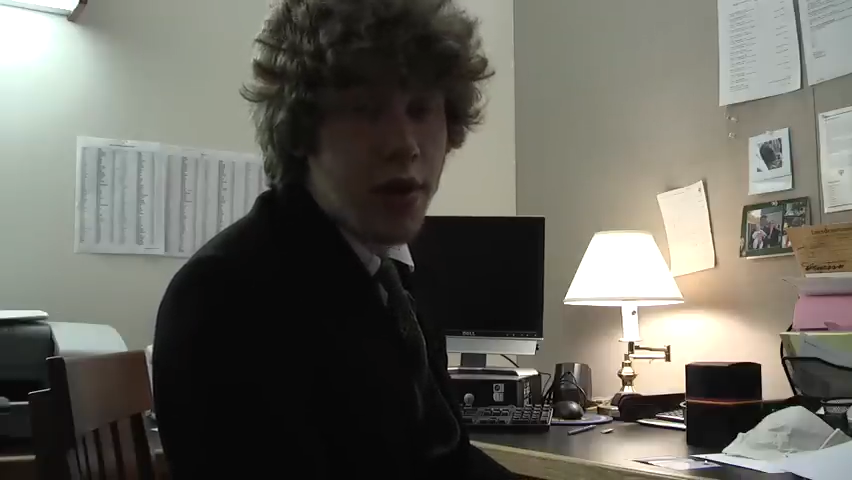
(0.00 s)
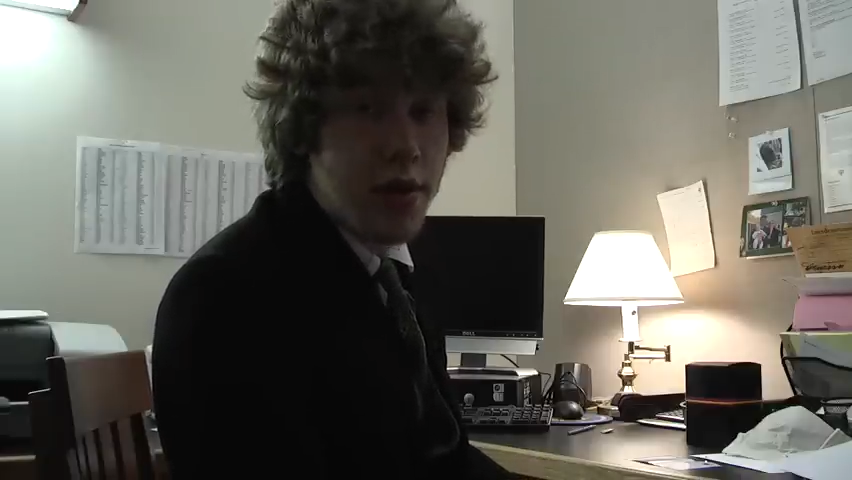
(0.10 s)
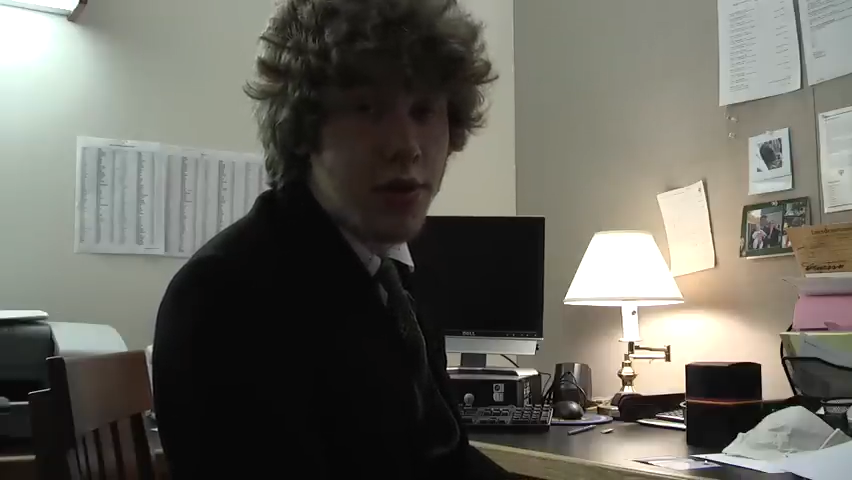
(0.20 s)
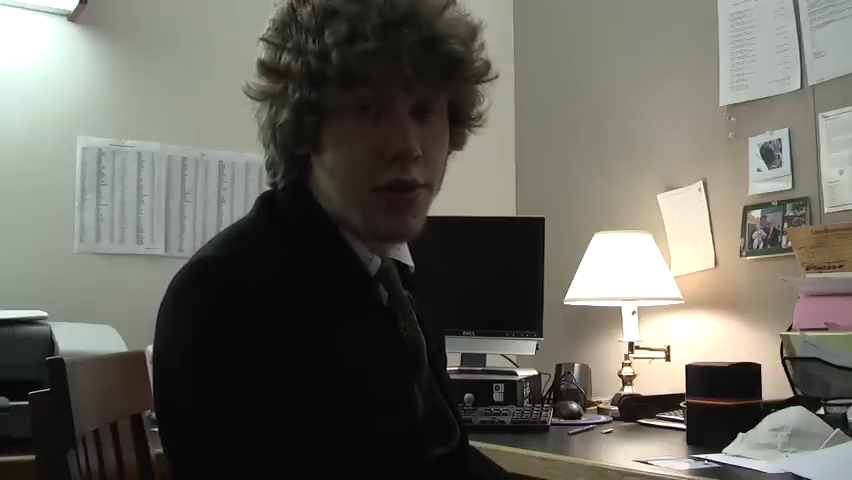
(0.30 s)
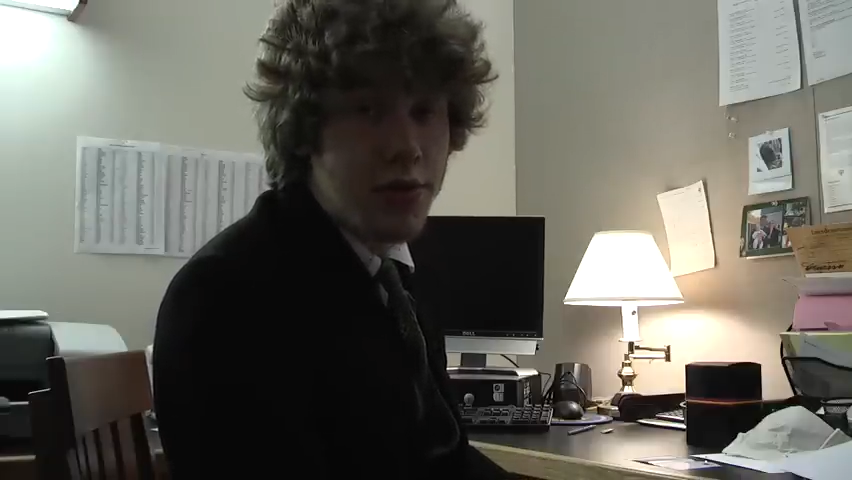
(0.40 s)

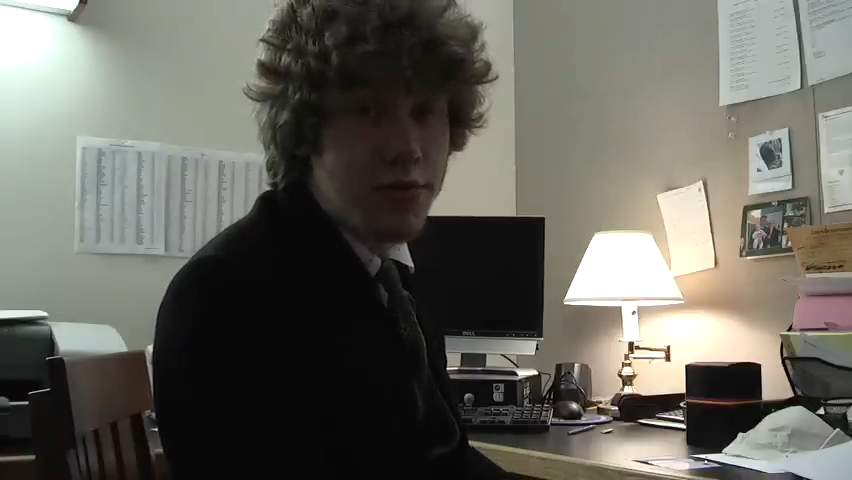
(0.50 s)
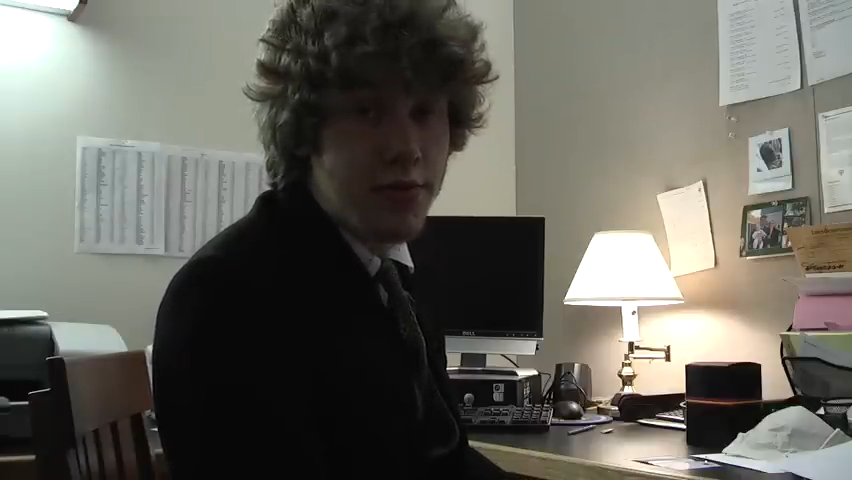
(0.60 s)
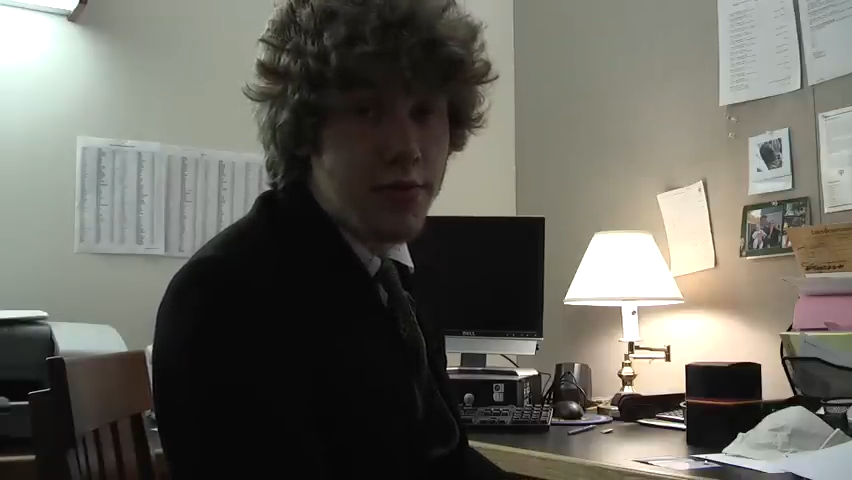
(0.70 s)
knowledge.